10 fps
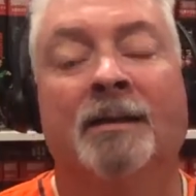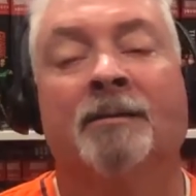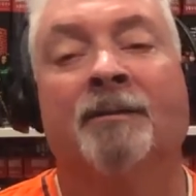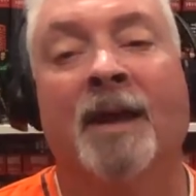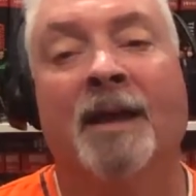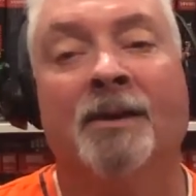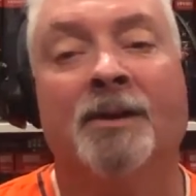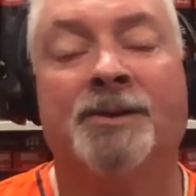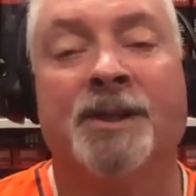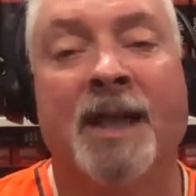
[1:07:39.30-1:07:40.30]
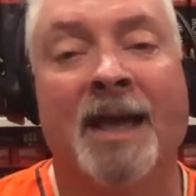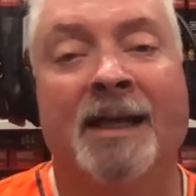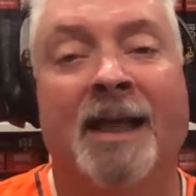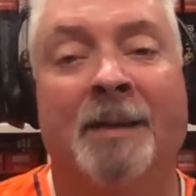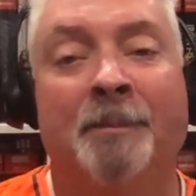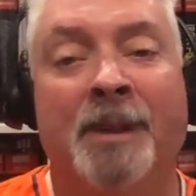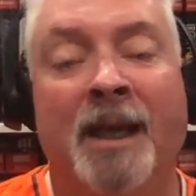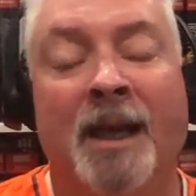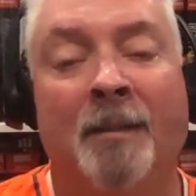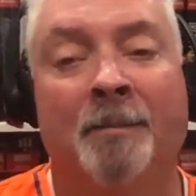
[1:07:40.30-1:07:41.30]
Uh-huh. Fangirlz mm-hmm. tonight at 8
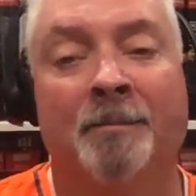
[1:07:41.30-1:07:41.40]
p.m.